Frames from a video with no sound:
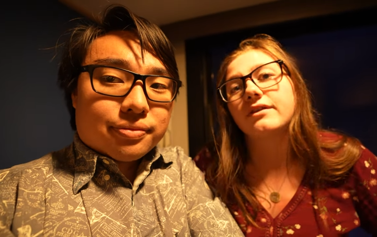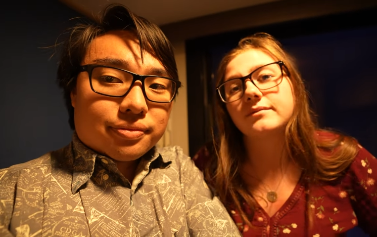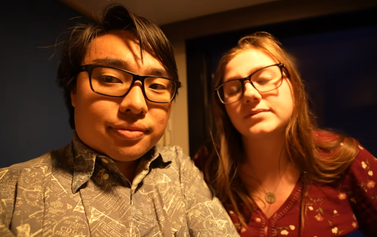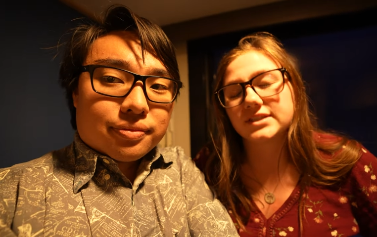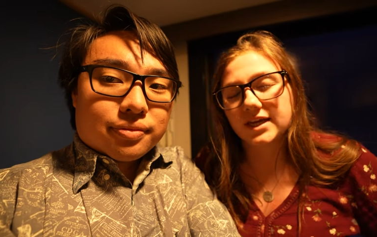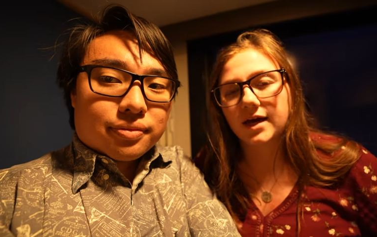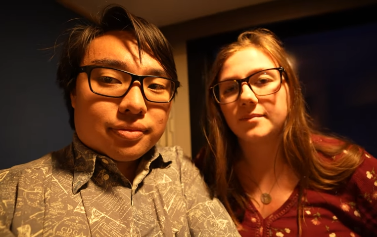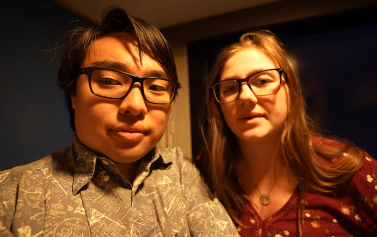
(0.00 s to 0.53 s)
Speaker 1: them to
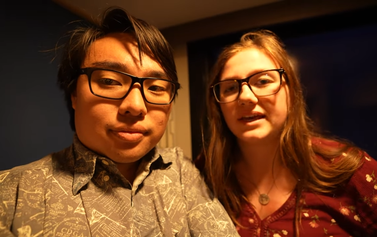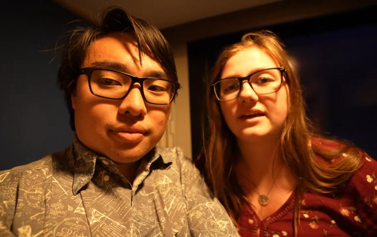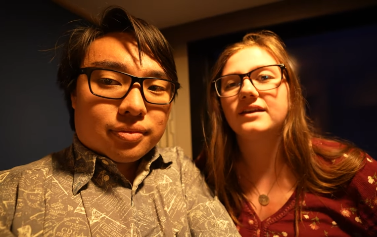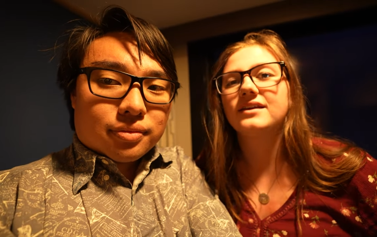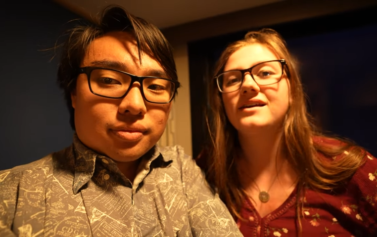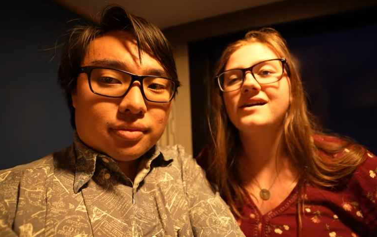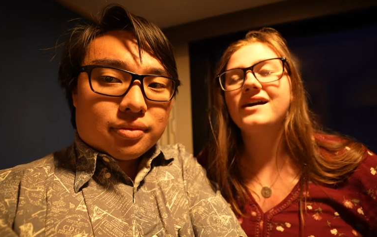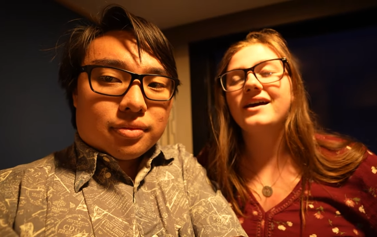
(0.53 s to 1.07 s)
come in
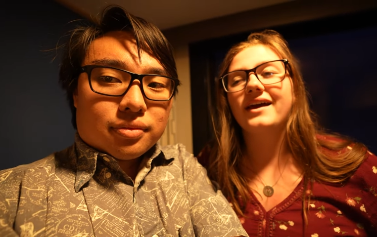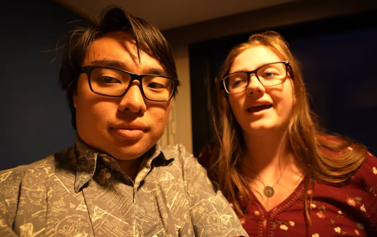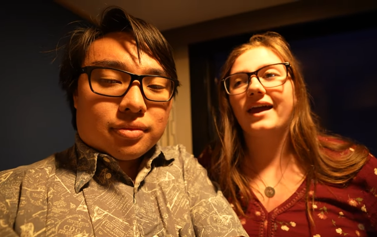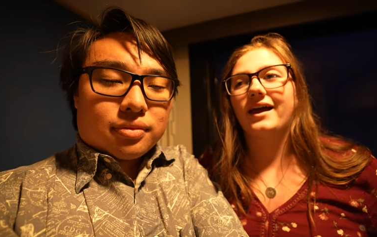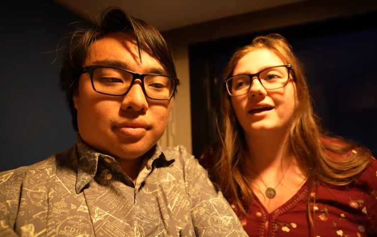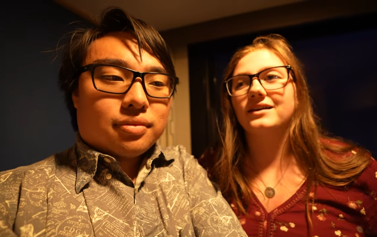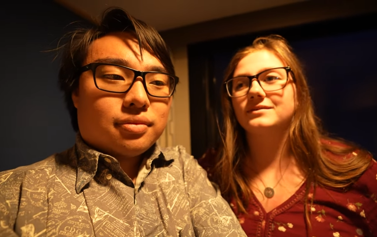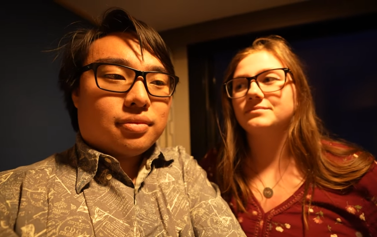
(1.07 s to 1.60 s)

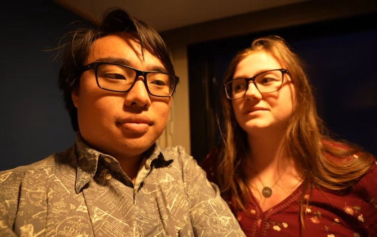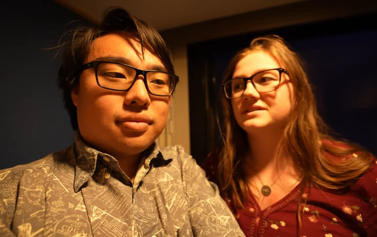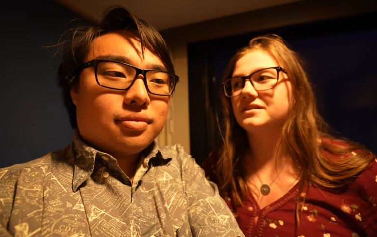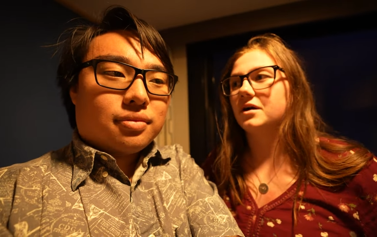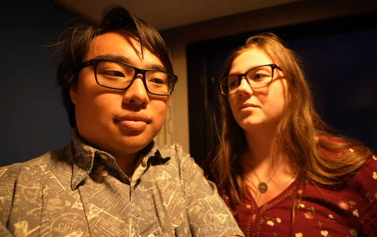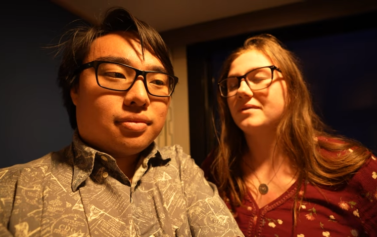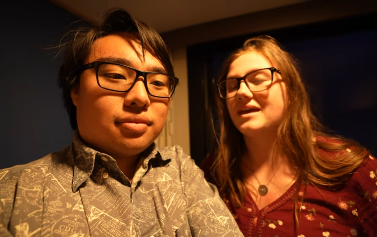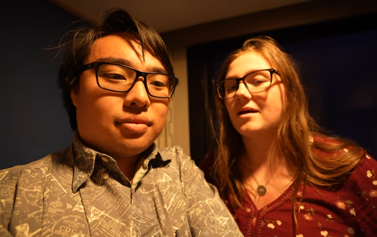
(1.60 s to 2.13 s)
and
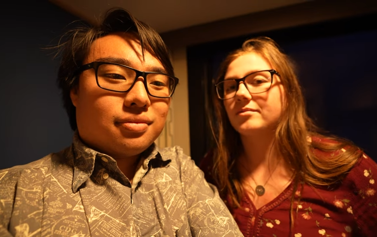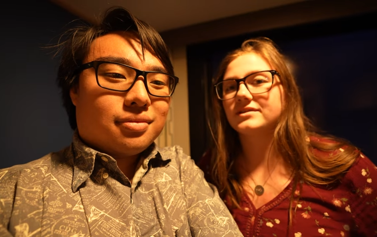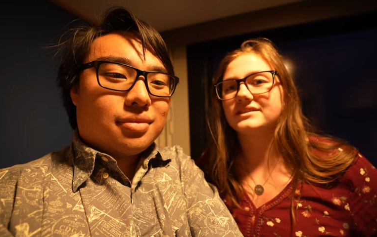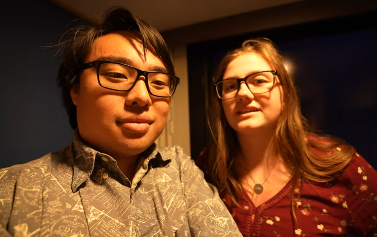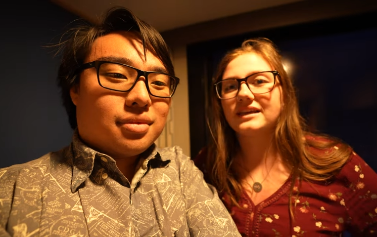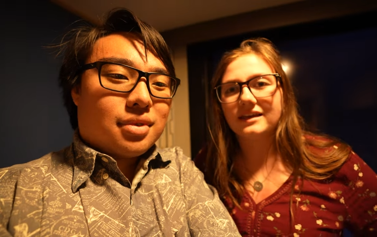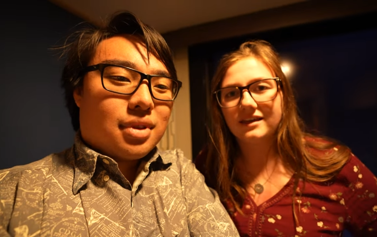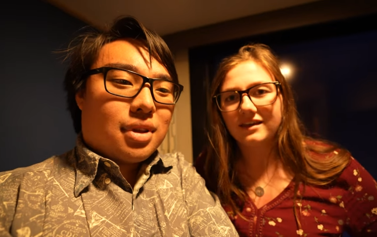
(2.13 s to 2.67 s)
still be able
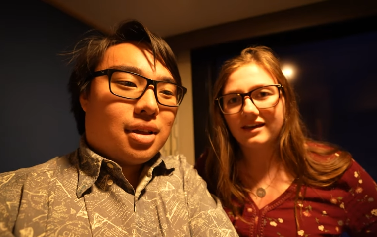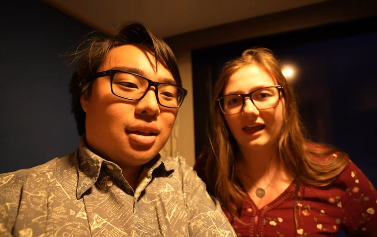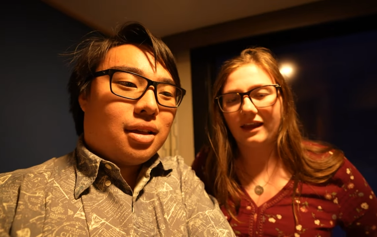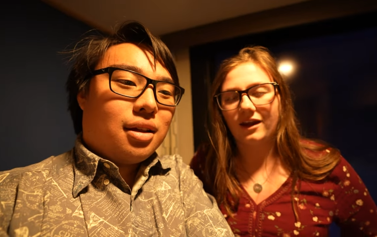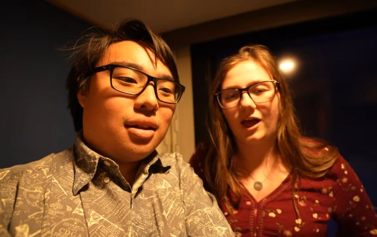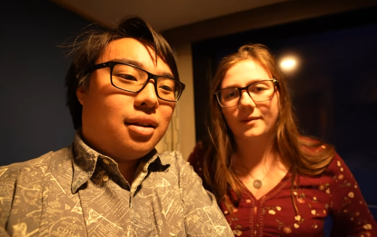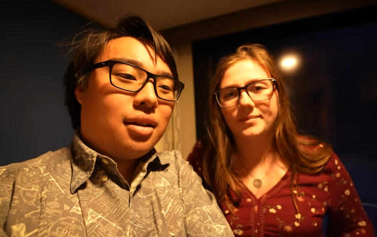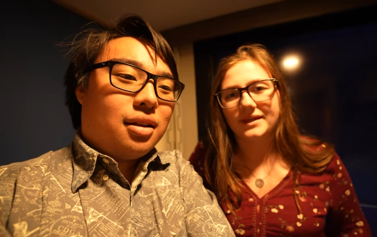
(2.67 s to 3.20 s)
to eat and
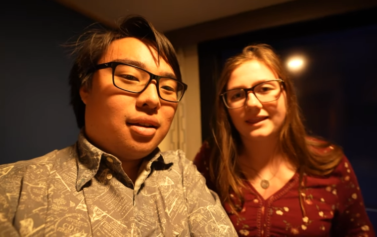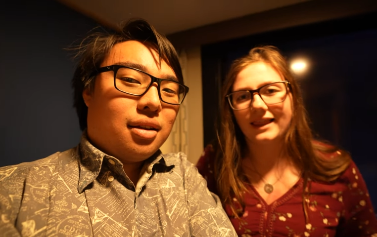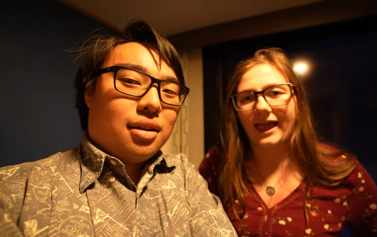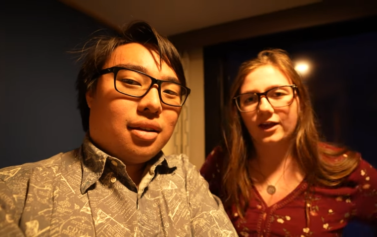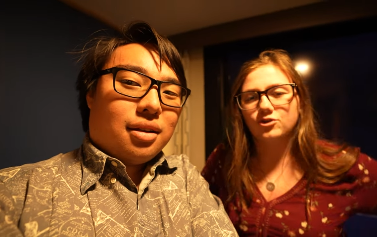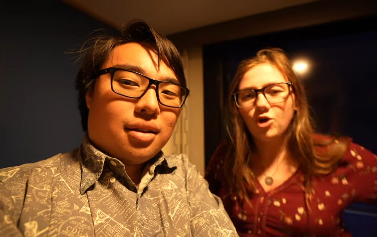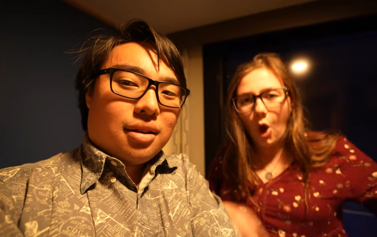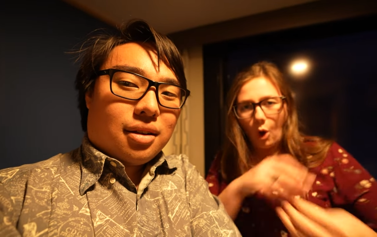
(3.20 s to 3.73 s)
not be like,
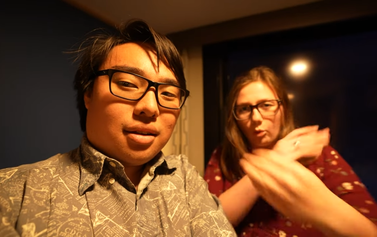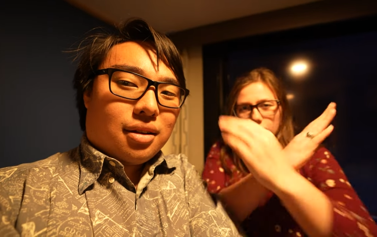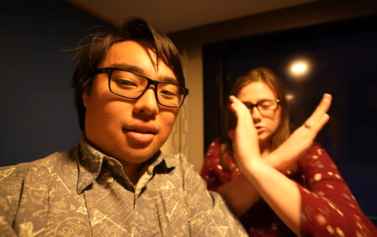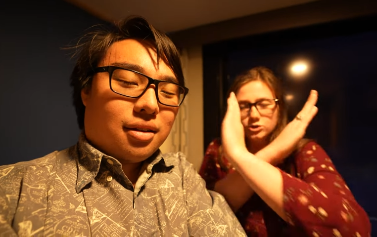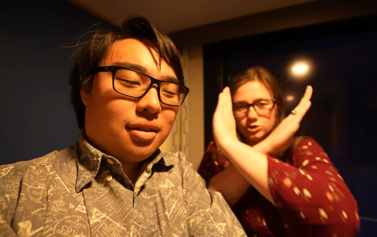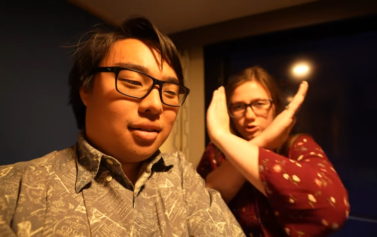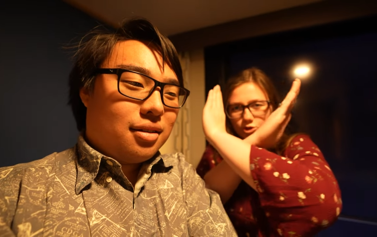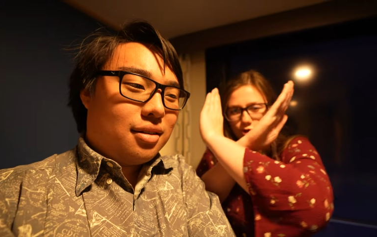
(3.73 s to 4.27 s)
no,
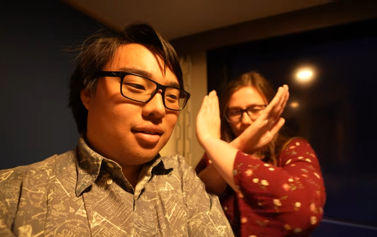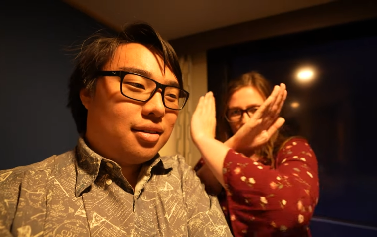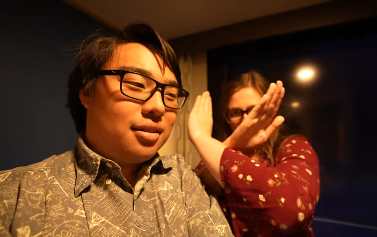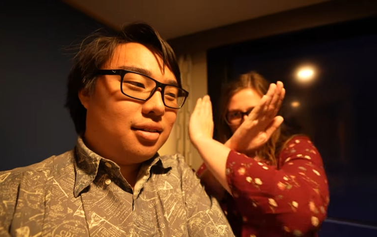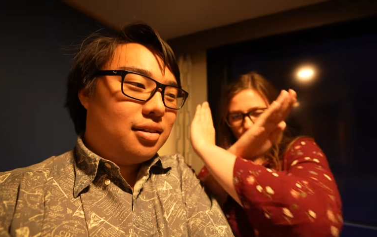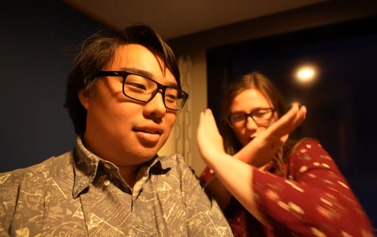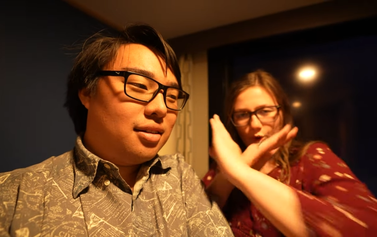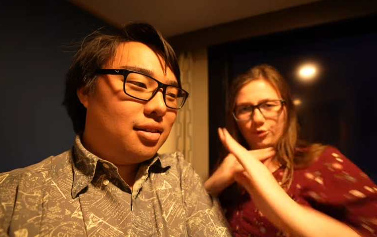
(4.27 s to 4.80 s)
you get
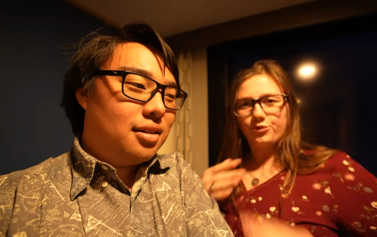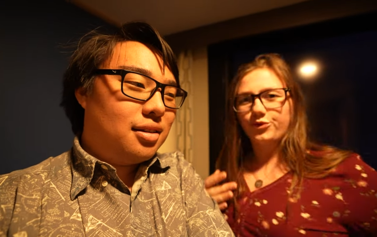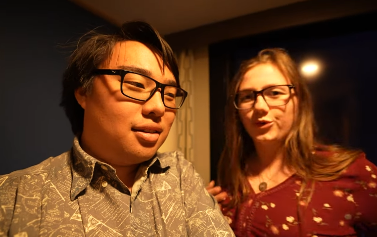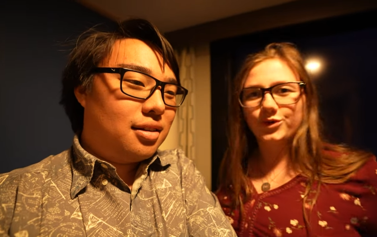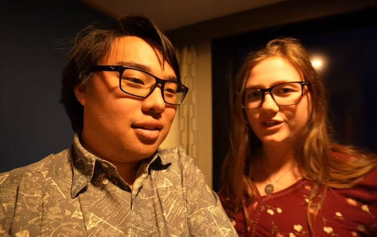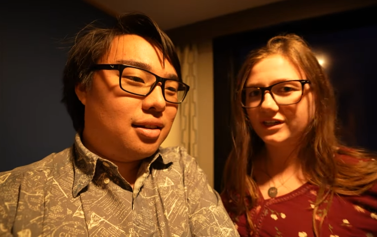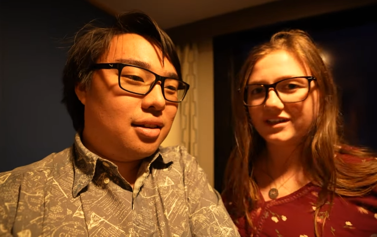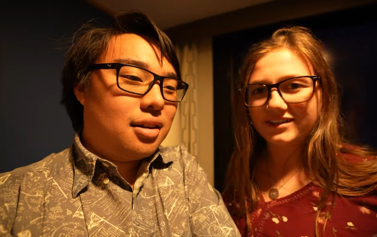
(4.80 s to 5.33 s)
no
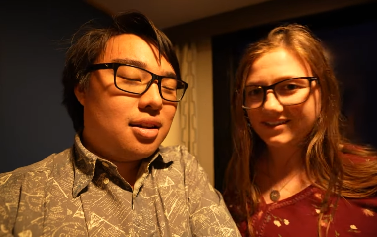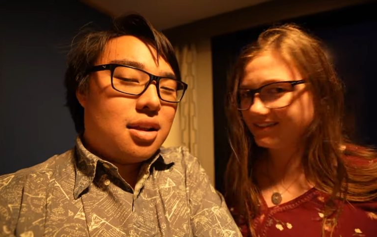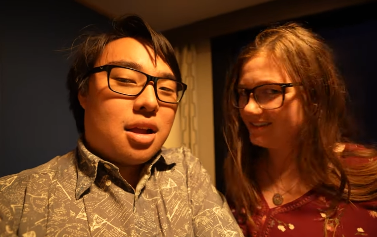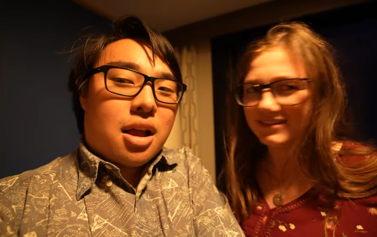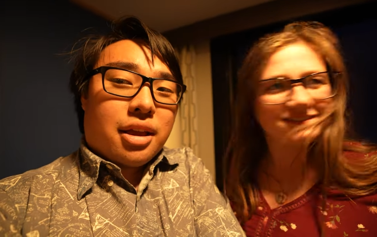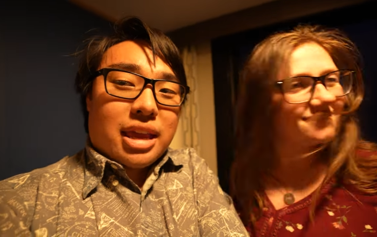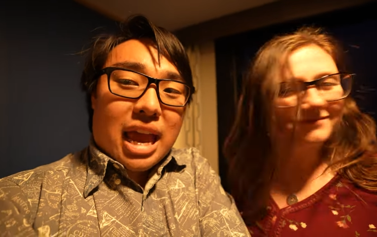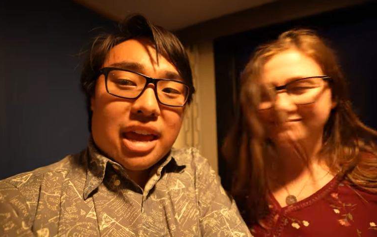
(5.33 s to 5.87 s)
food.
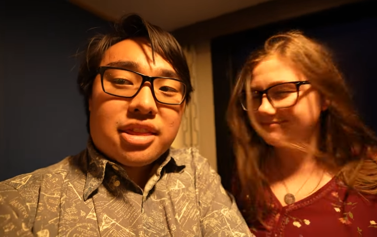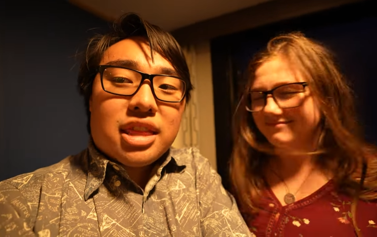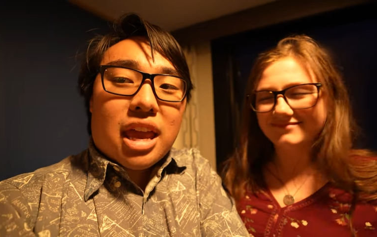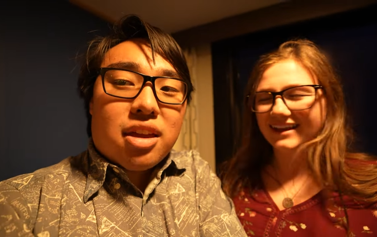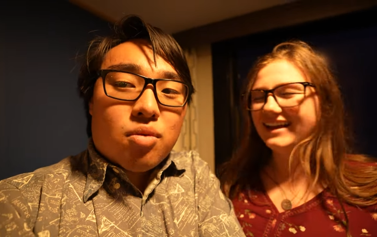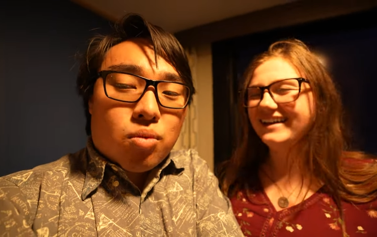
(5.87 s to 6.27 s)
Speaker 2: Yeah, they